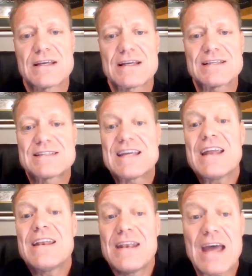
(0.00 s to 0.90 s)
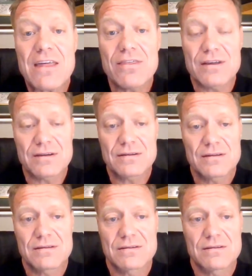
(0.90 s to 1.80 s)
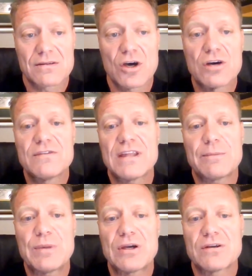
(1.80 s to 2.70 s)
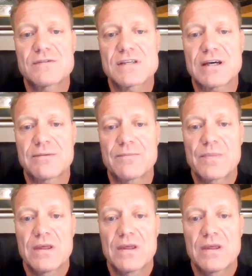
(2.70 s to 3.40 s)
It's done nothing over that period of time.